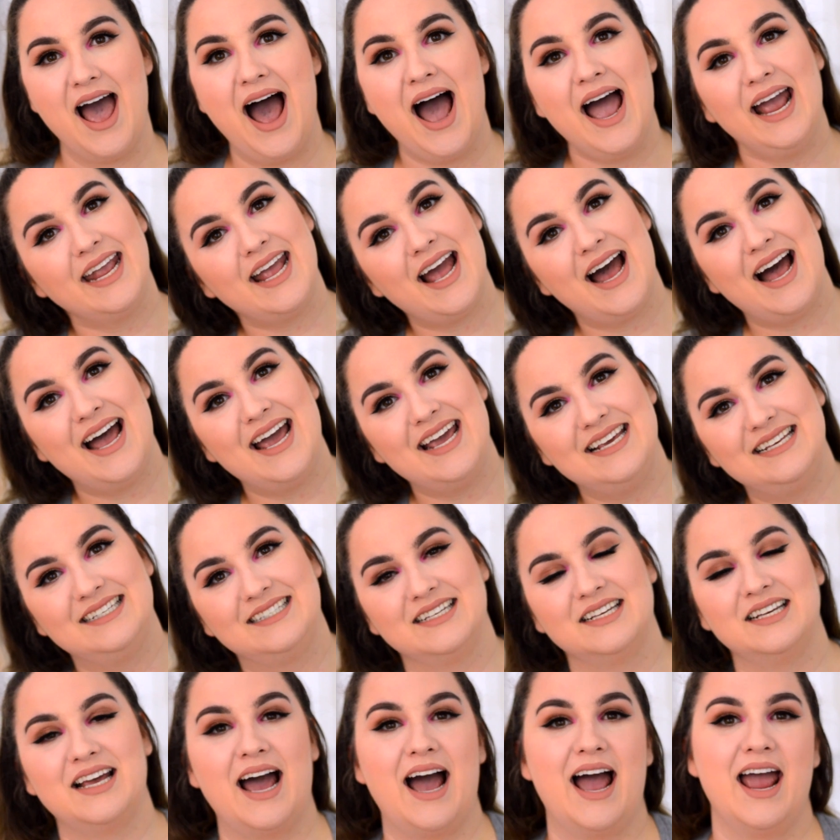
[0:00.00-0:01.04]
Hi
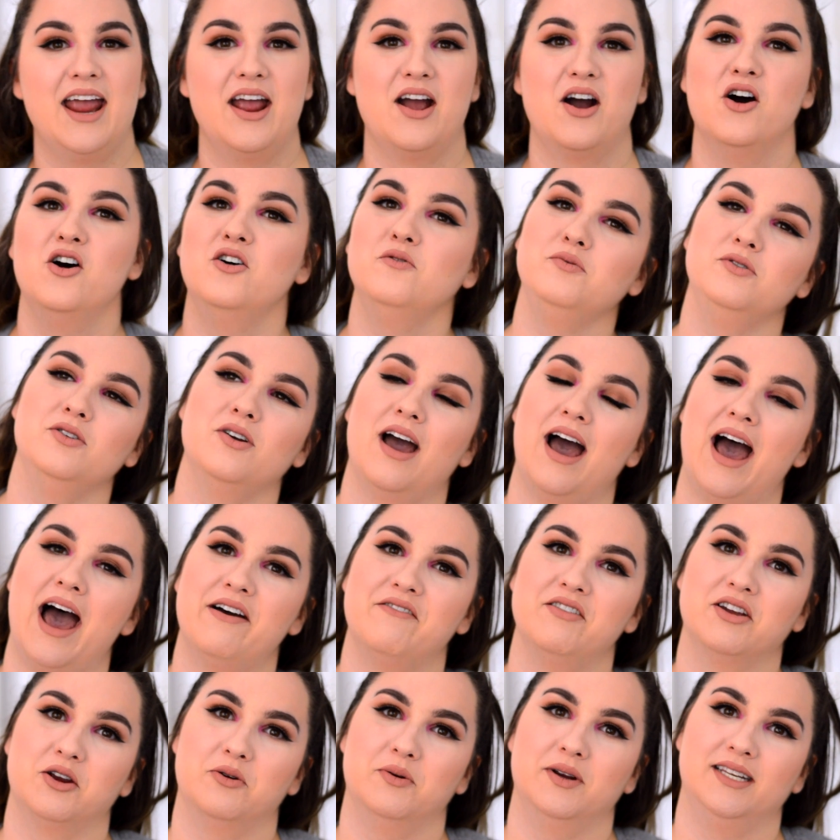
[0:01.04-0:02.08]
guys, I hope you
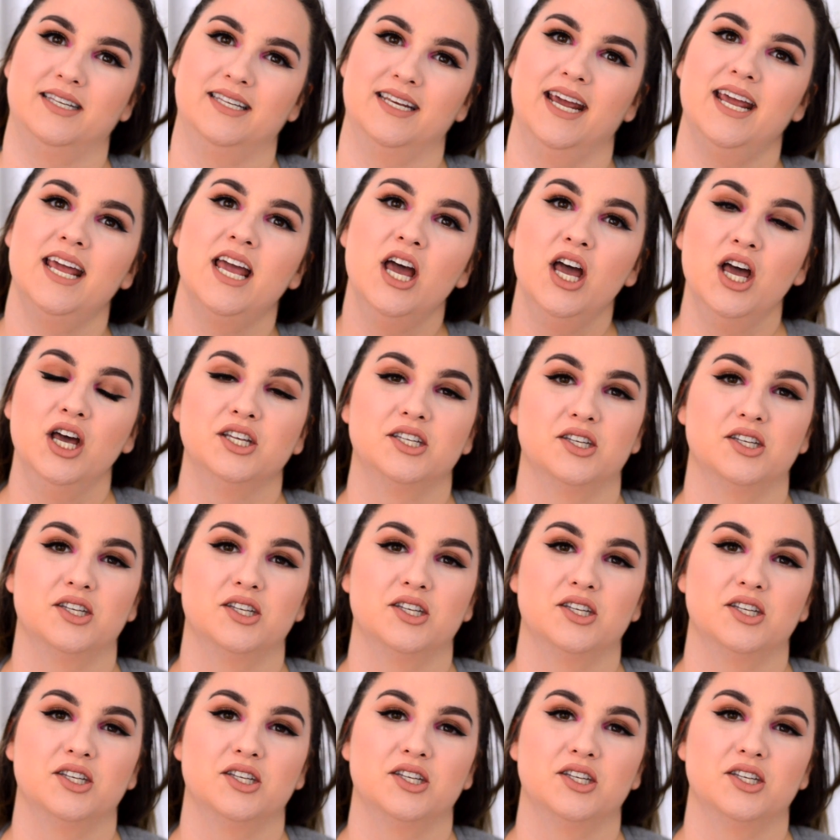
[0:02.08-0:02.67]
have a great day.